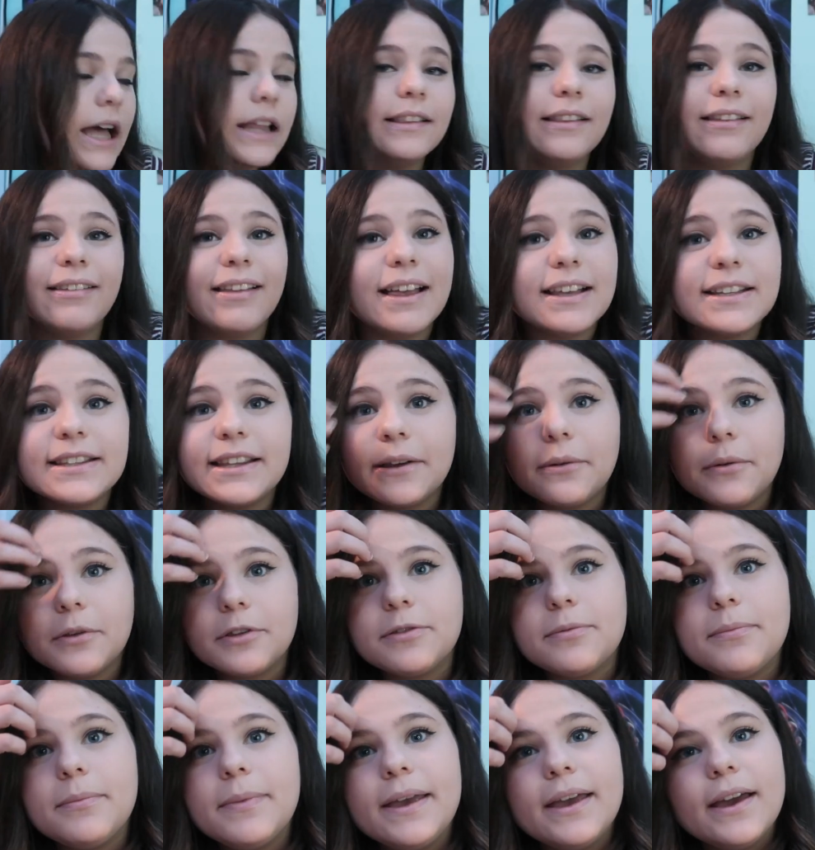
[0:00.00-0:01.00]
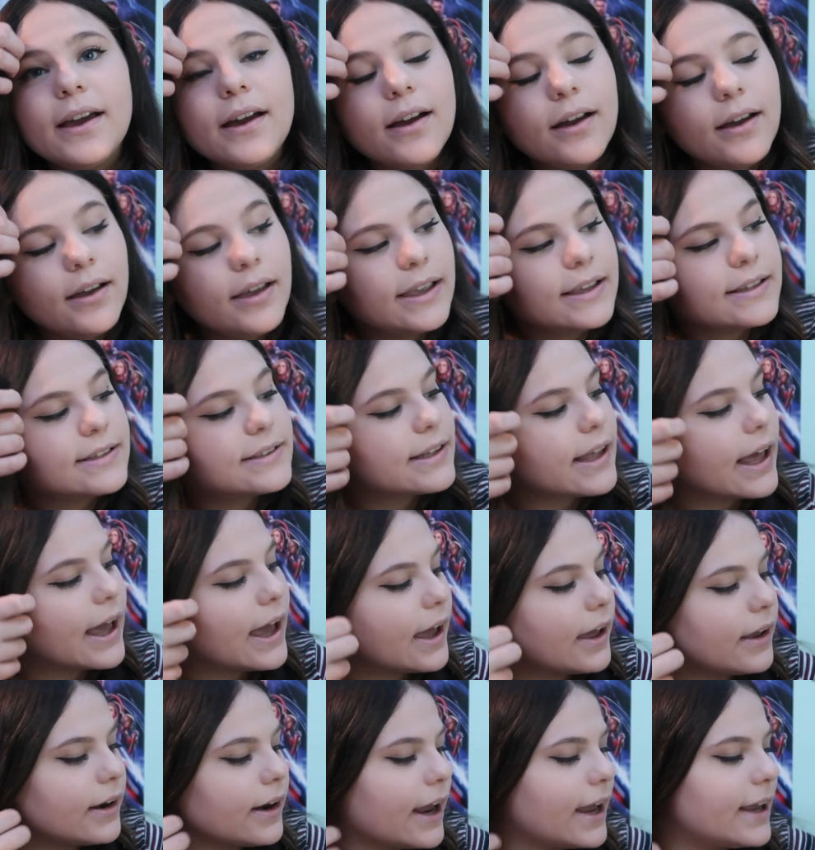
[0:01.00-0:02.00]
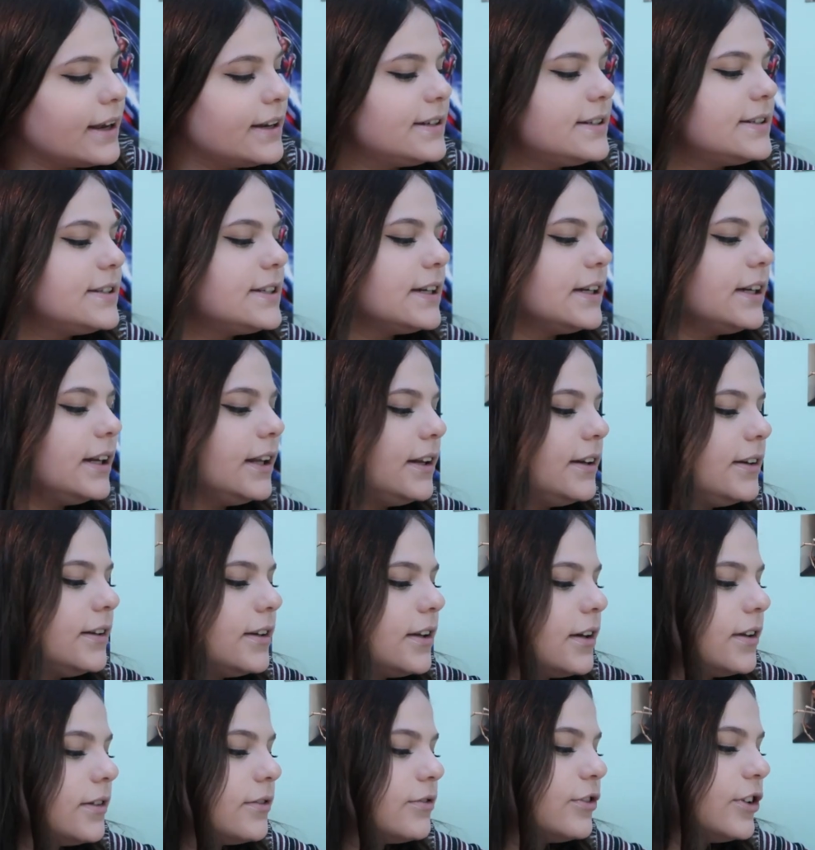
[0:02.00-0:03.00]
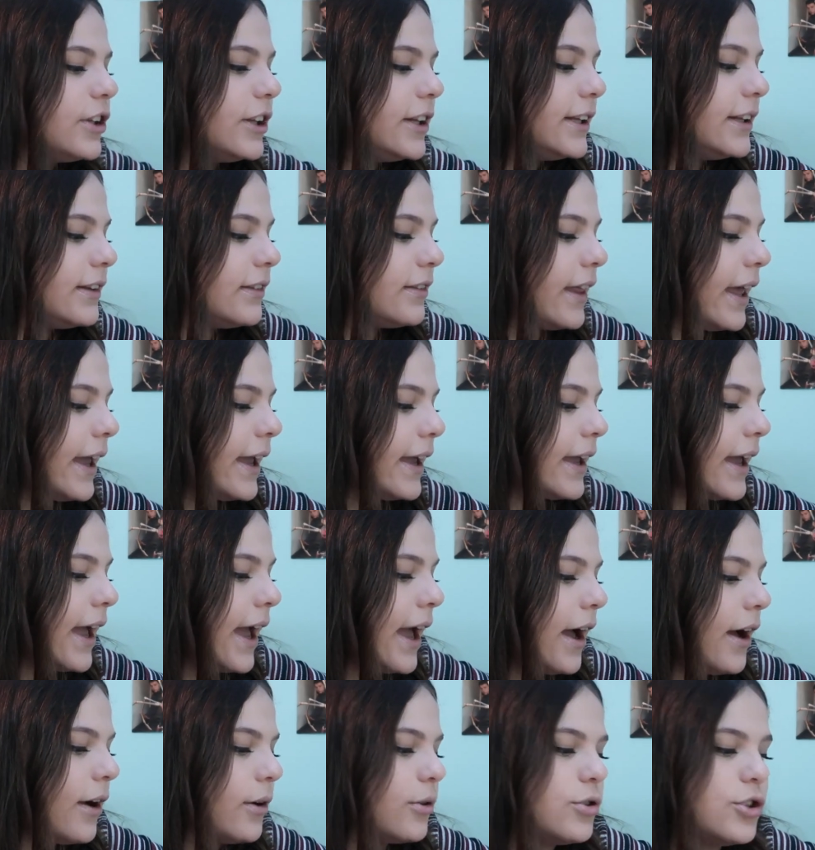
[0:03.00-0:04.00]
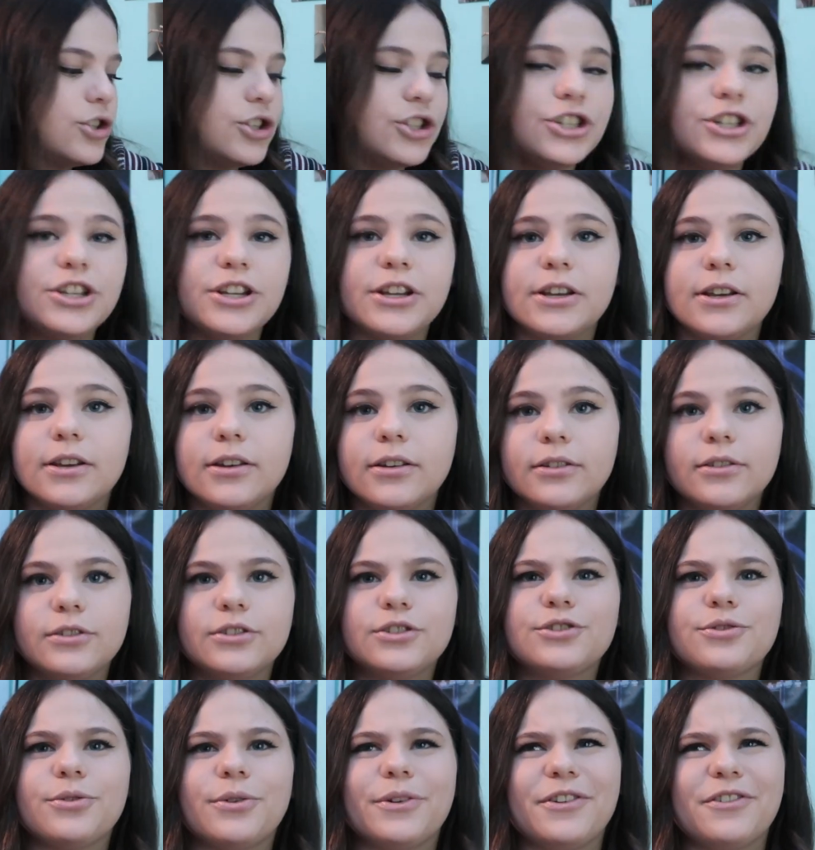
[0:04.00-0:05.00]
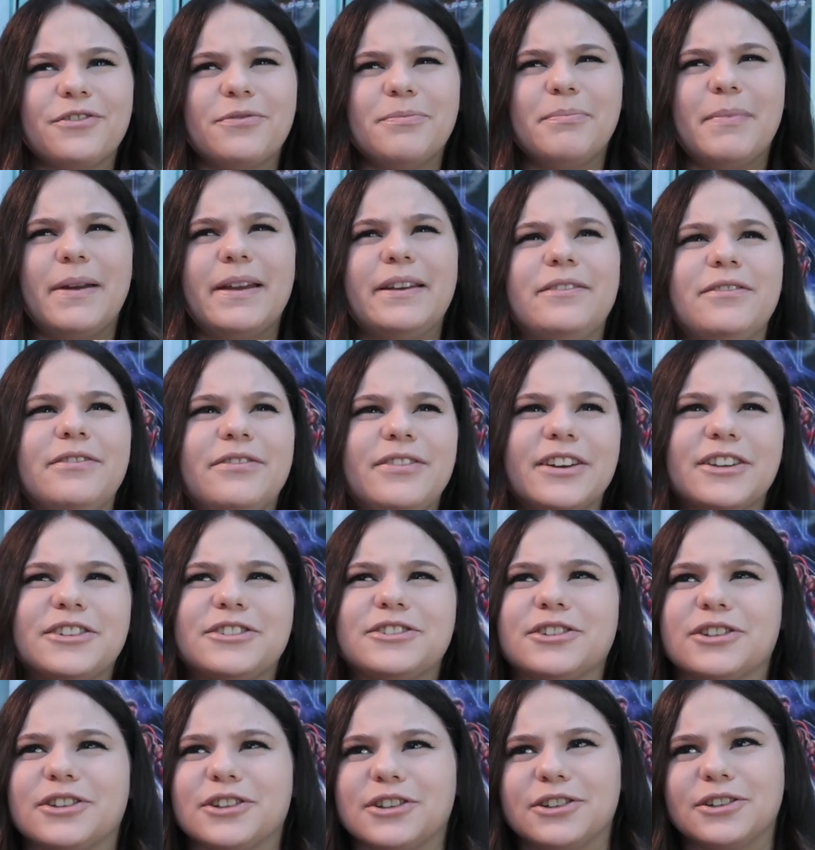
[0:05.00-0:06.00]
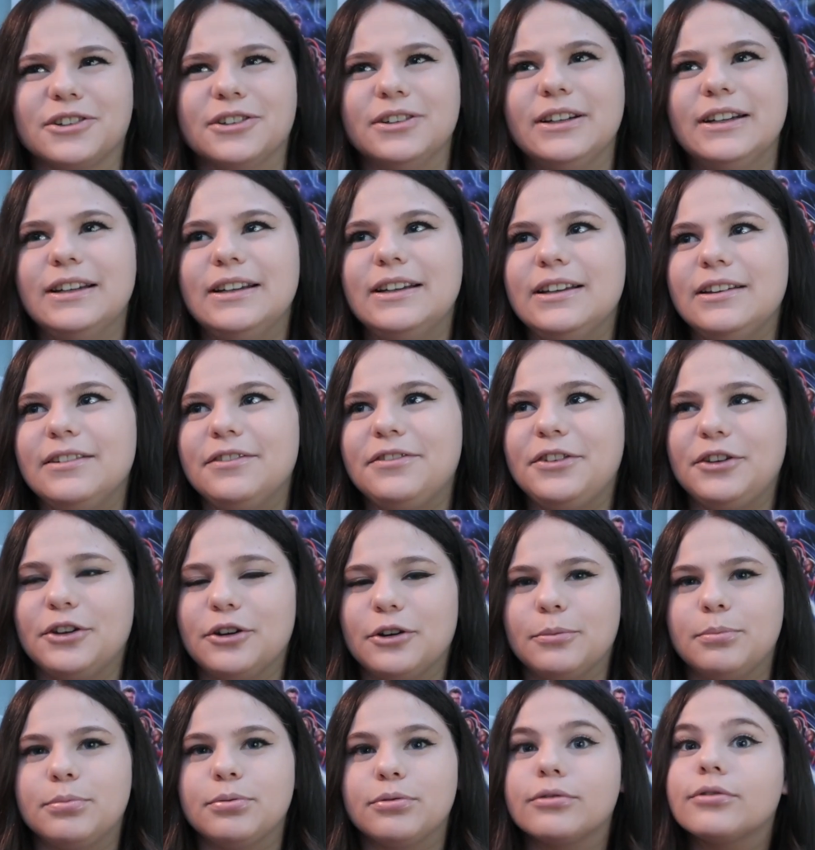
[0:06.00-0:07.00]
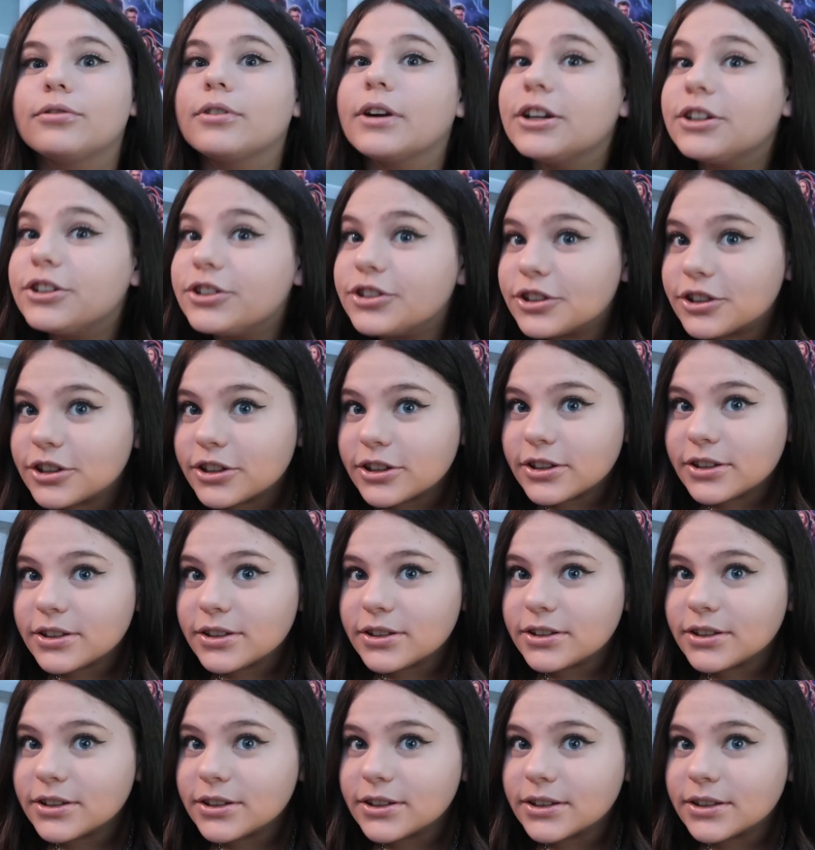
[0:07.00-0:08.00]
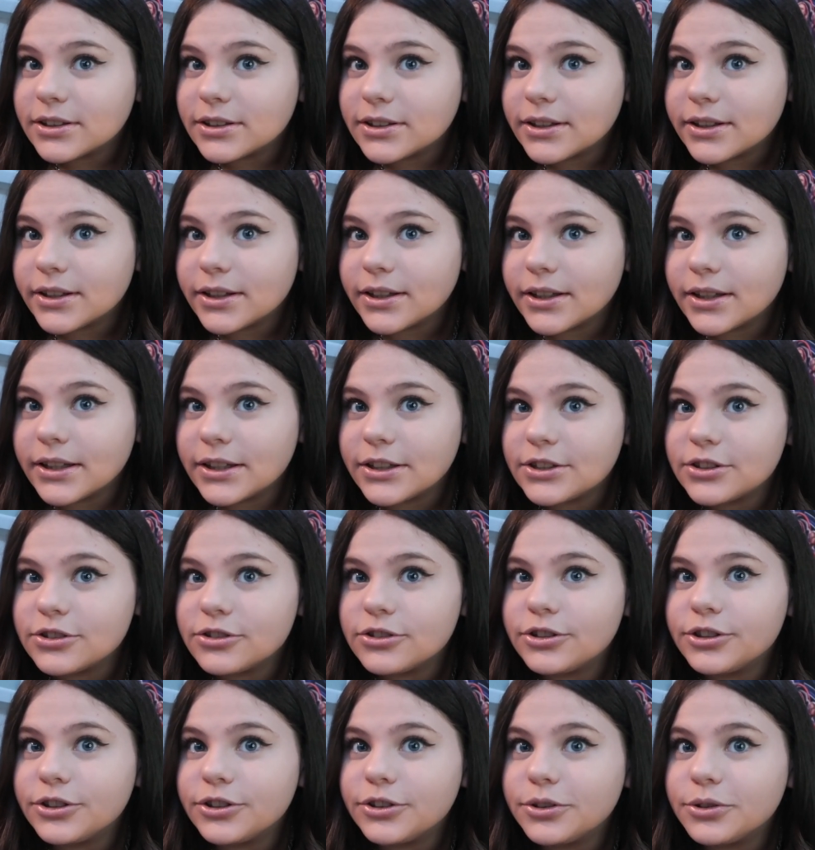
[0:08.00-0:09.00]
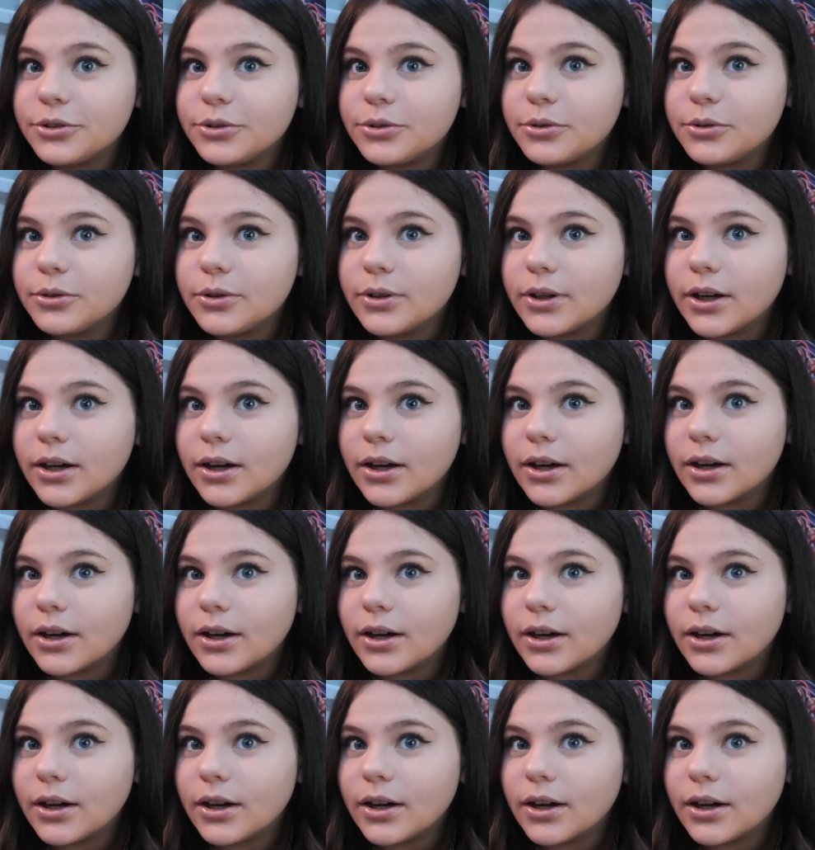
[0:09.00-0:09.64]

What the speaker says: The last thing with Mia is that I didn't really like how she sort of made Victor feel pressured into,